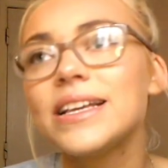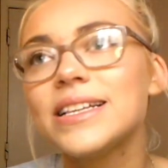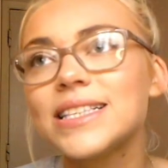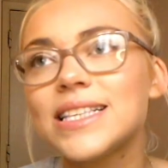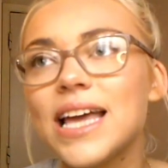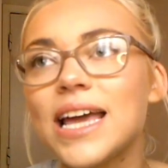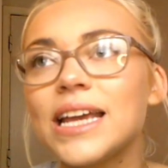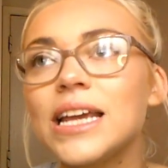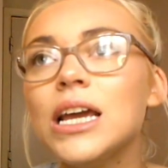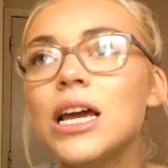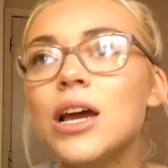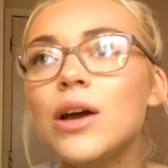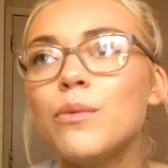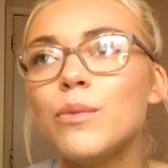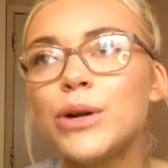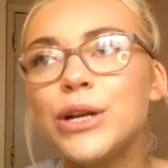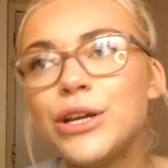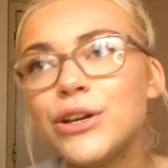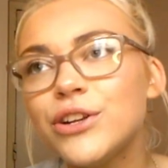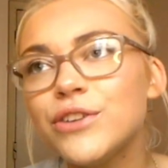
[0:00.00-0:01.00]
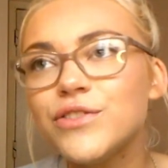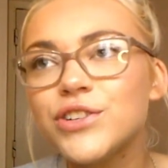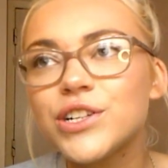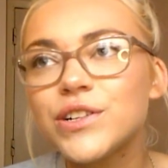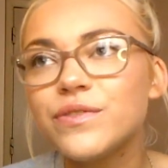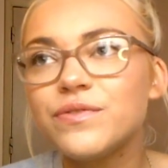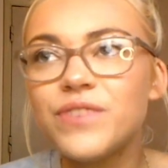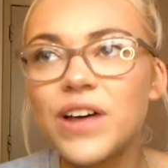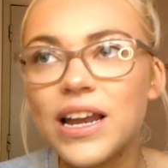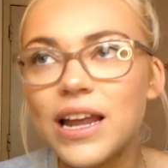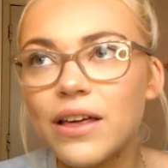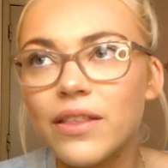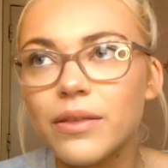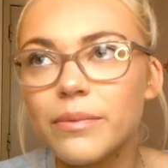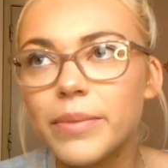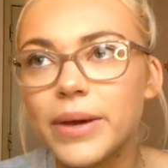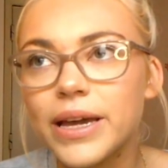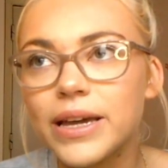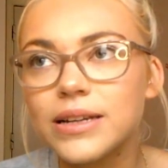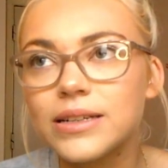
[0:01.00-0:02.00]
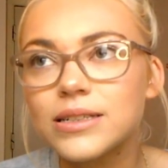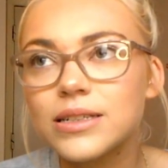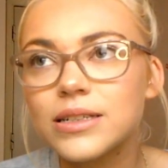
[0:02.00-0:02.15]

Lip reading: say, well, he could have just fell out the bed.